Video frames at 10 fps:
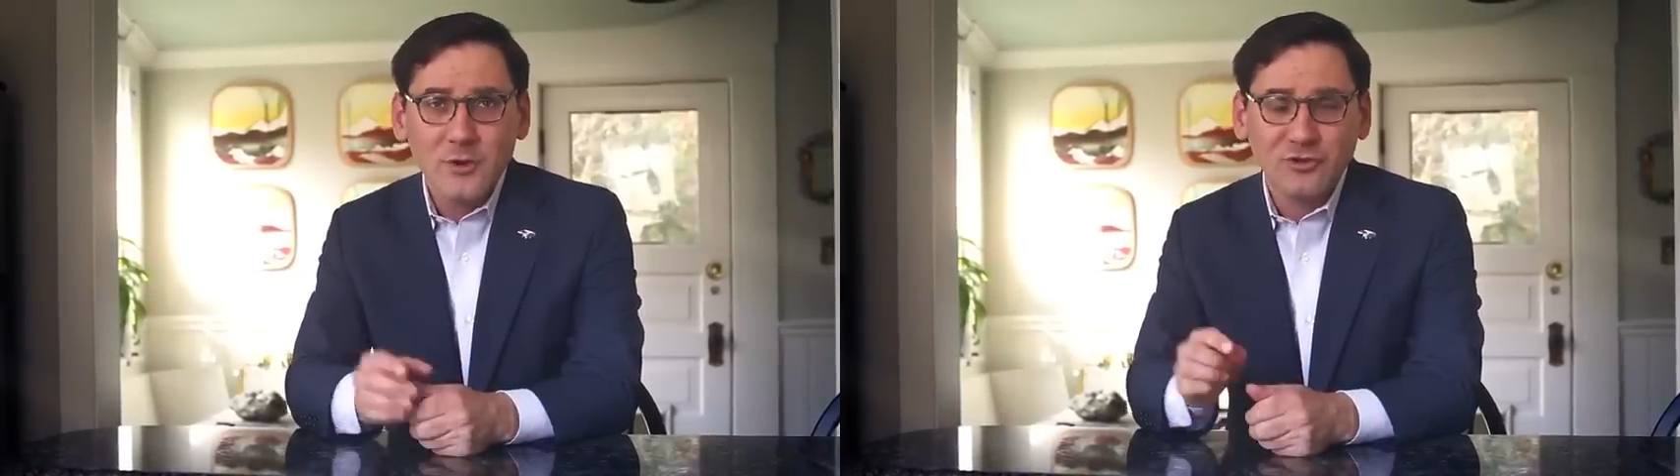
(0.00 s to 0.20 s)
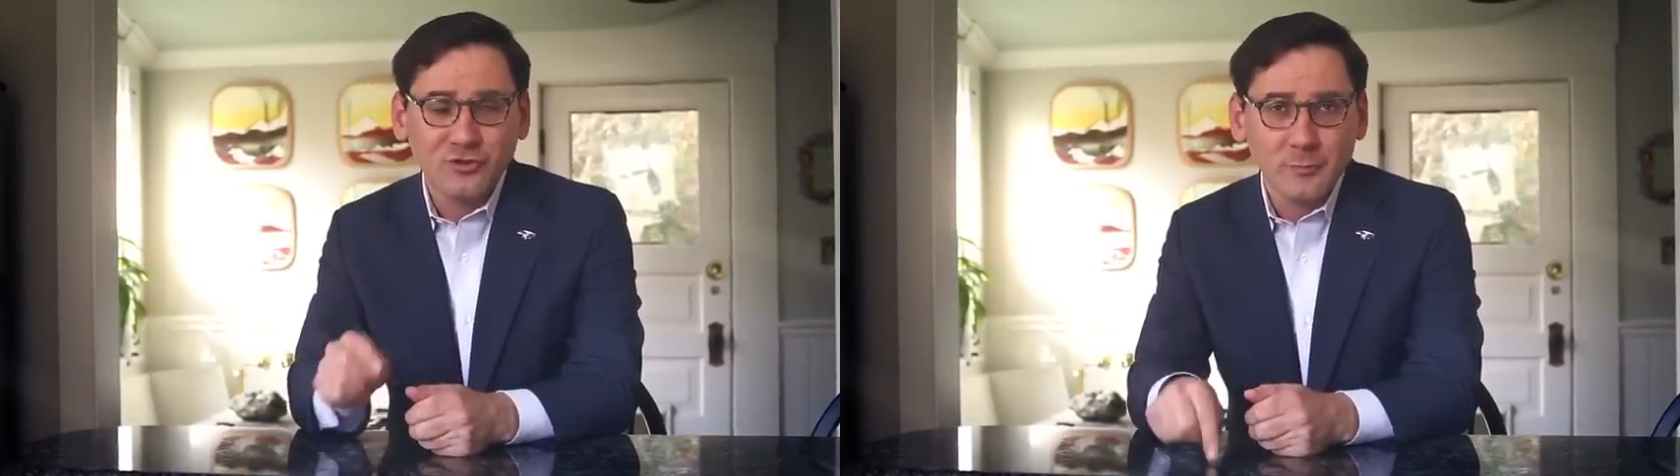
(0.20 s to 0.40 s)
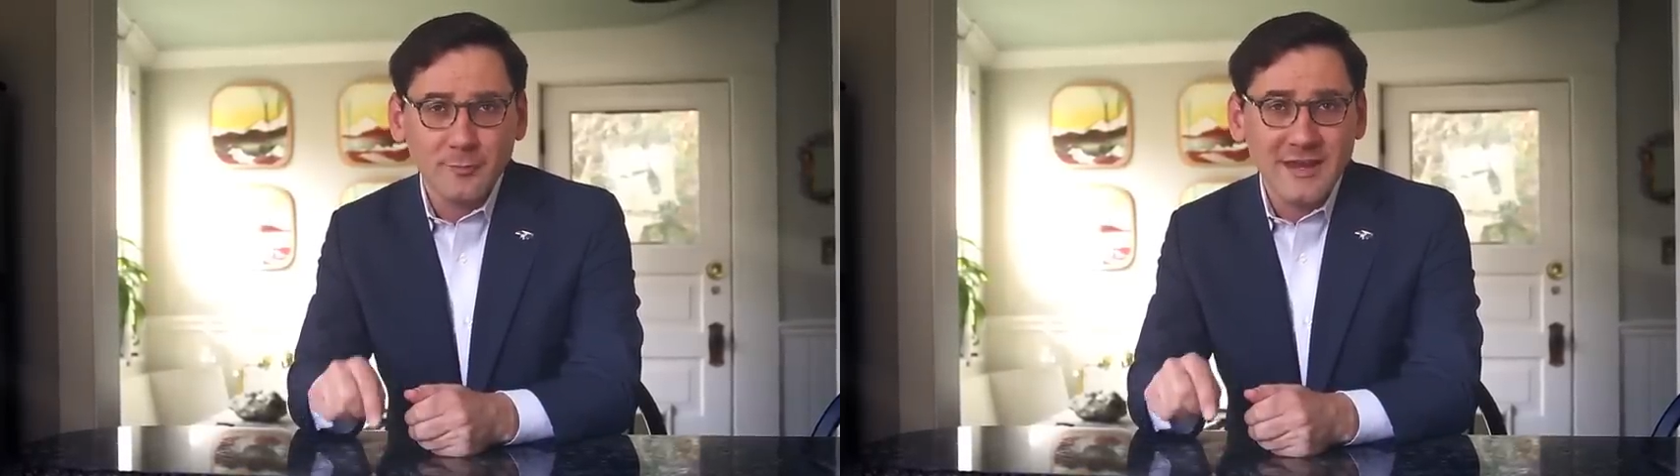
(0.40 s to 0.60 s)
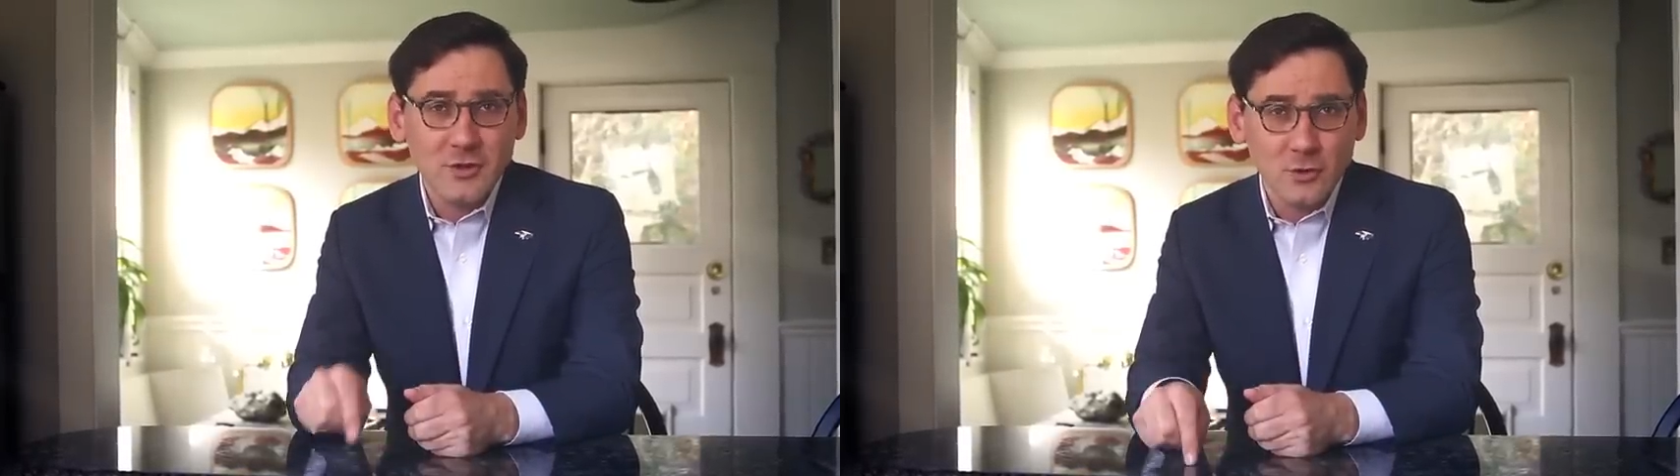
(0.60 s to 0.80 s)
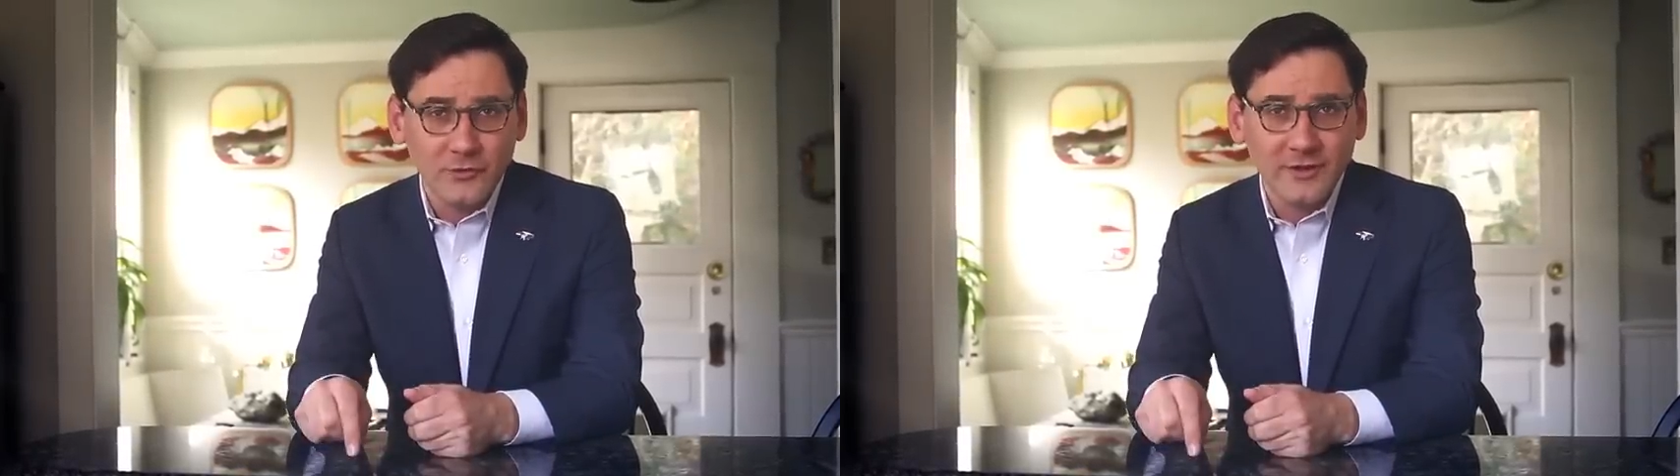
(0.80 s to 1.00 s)
We shouldn't be
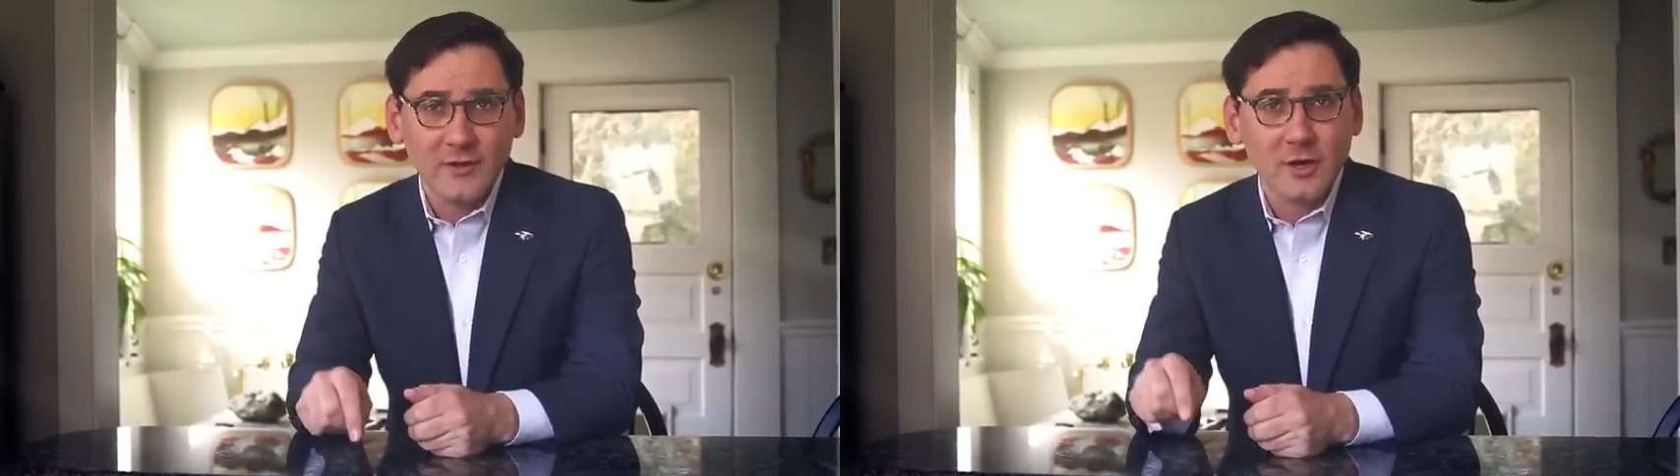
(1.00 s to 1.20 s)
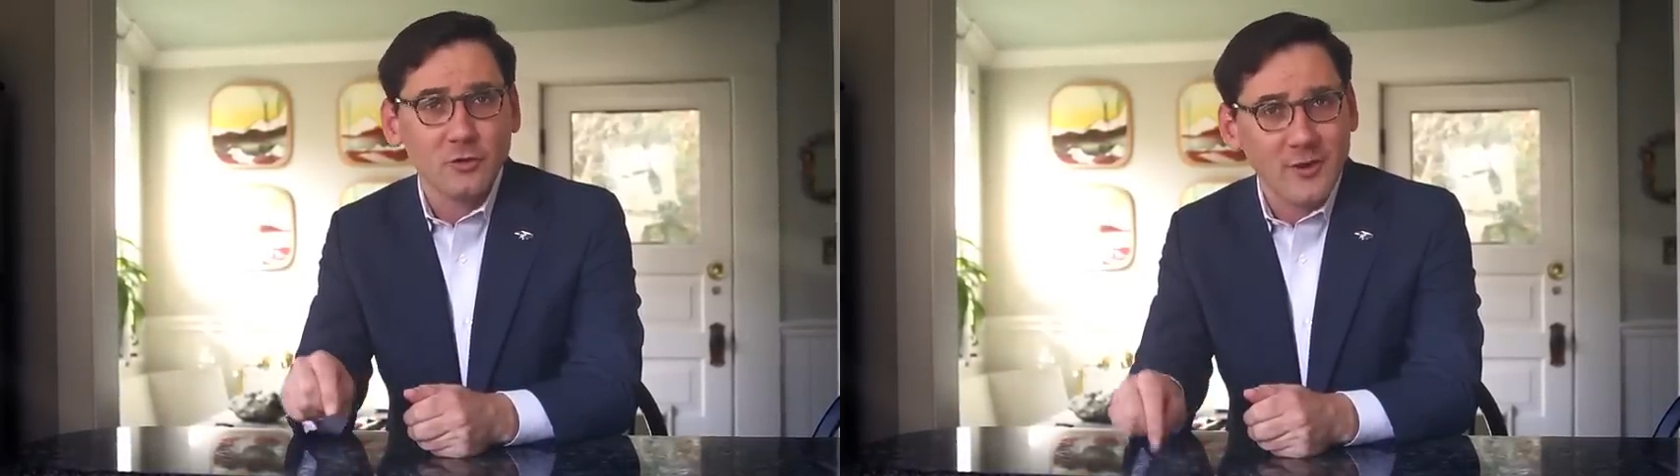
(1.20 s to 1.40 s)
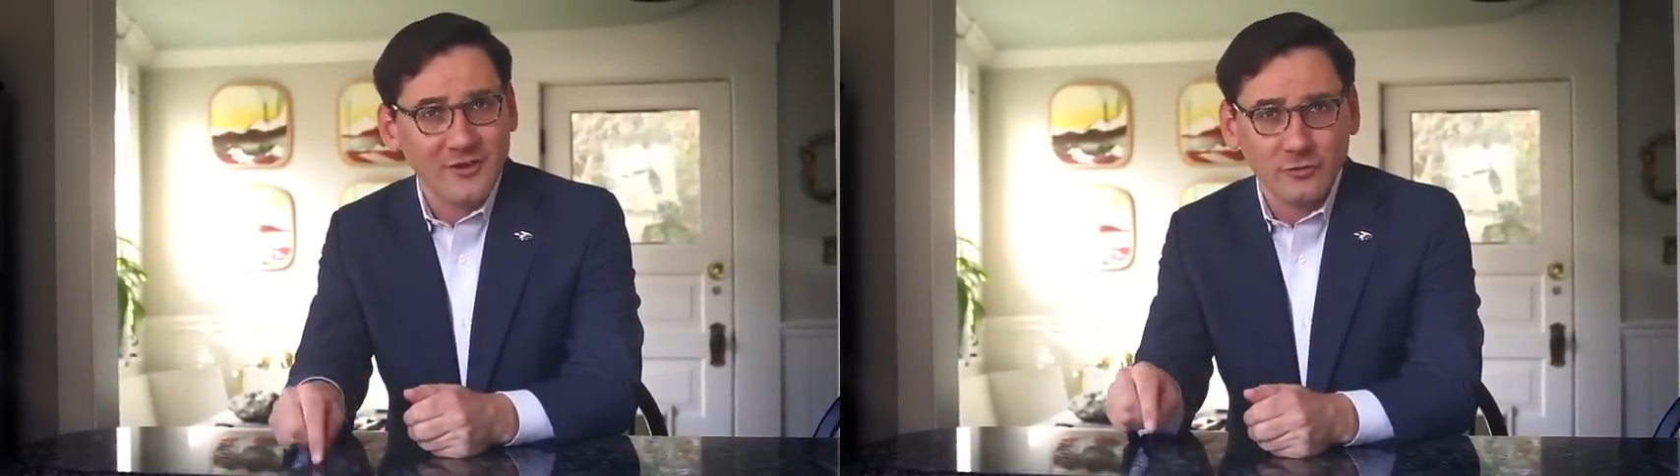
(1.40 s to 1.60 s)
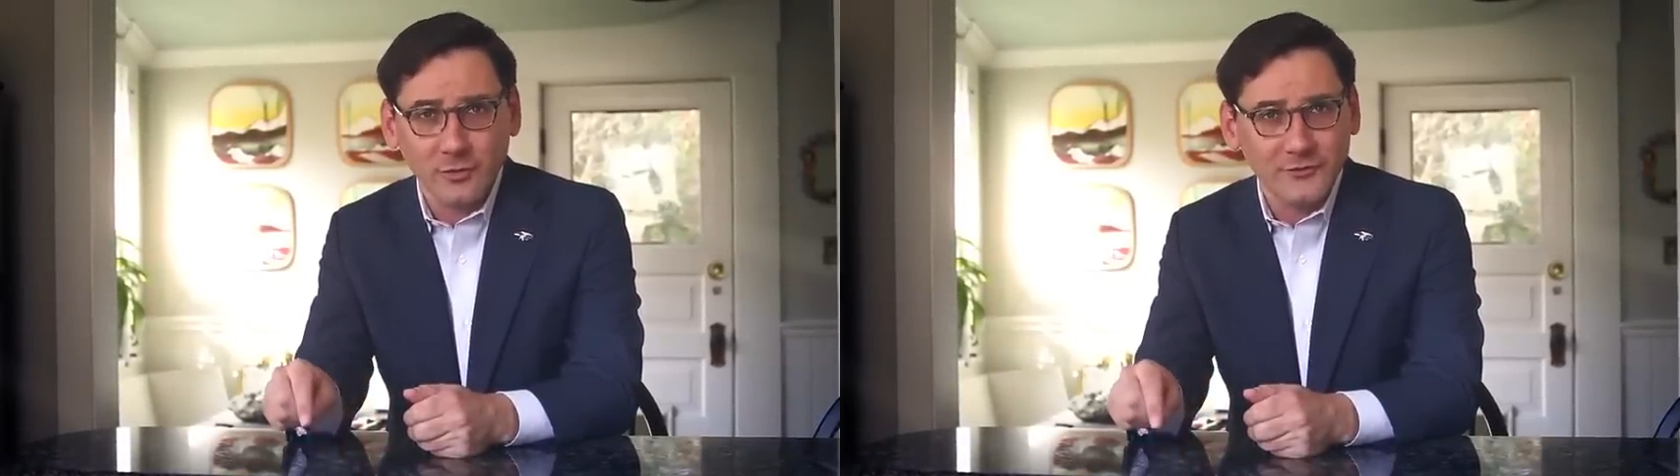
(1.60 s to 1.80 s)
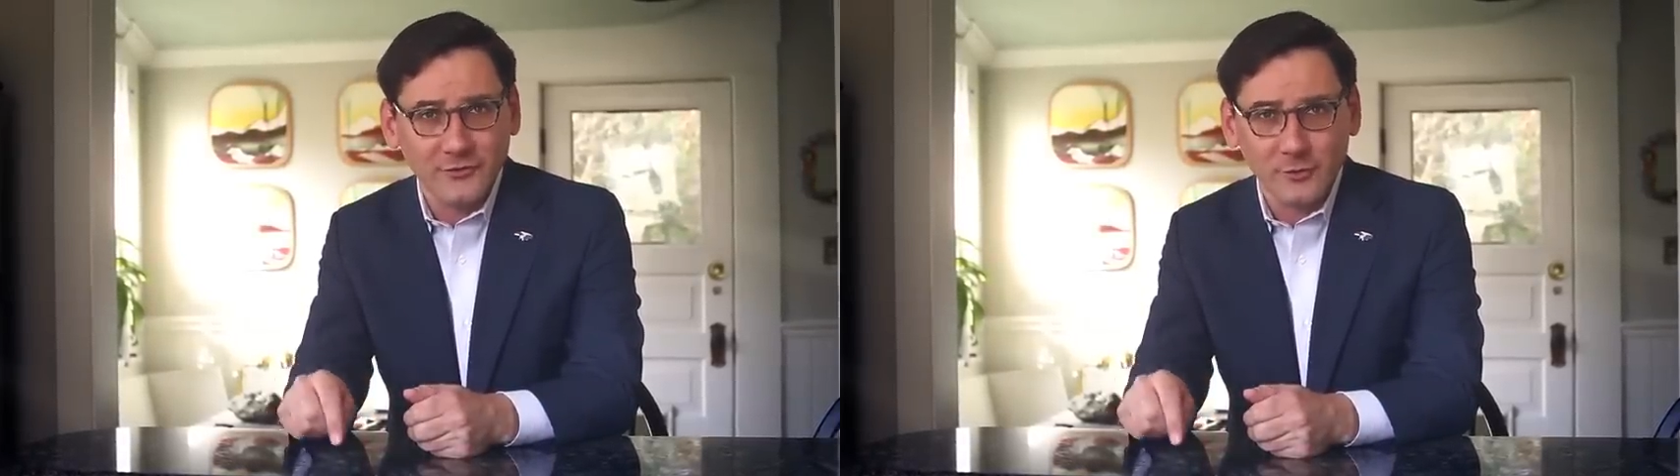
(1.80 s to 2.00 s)
using the
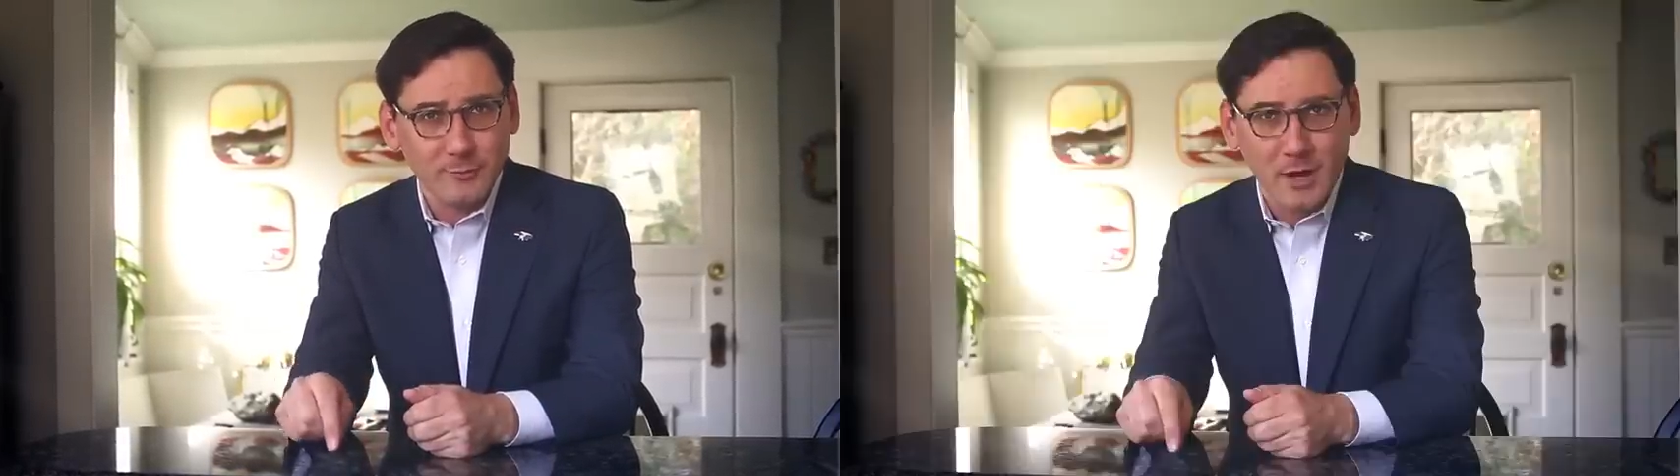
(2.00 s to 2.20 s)
congressional district